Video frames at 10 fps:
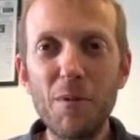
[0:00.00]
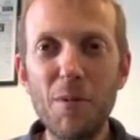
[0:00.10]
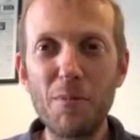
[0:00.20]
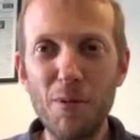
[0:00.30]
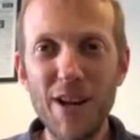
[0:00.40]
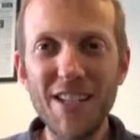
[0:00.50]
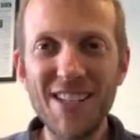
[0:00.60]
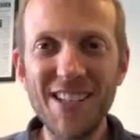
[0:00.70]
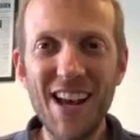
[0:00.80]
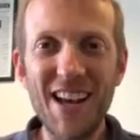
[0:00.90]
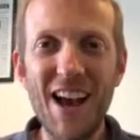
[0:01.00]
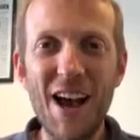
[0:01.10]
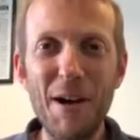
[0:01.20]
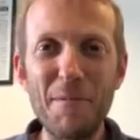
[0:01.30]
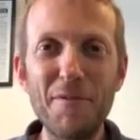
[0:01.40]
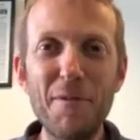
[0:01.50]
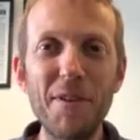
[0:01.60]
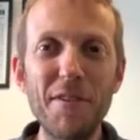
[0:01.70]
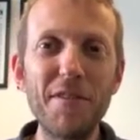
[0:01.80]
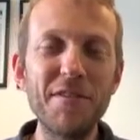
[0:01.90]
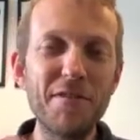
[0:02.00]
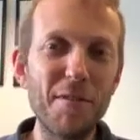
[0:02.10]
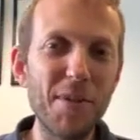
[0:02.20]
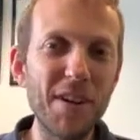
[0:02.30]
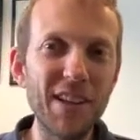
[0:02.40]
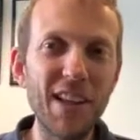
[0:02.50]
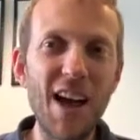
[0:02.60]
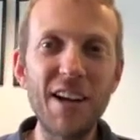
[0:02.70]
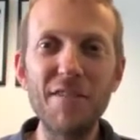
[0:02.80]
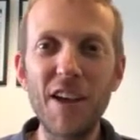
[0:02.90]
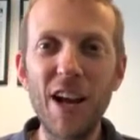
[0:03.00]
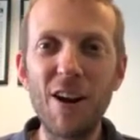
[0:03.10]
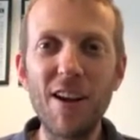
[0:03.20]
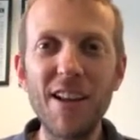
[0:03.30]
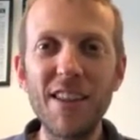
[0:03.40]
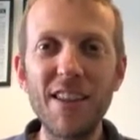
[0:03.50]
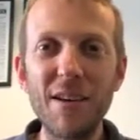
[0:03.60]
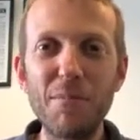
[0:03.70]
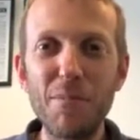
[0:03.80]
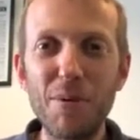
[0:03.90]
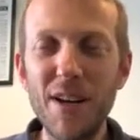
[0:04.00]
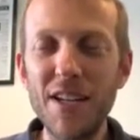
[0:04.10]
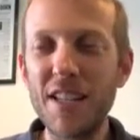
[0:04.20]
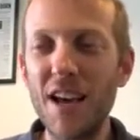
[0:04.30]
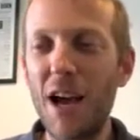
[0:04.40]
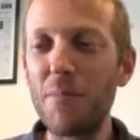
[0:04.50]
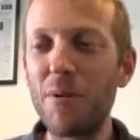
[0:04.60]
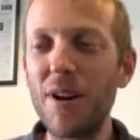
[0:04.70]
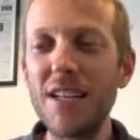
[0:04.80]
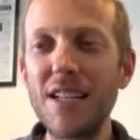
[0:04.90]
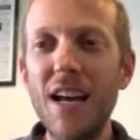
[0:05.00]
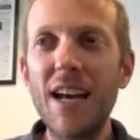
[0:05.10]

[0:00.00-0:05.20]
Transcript: We're priests from the from the line of Aaron, the priest, the high priest.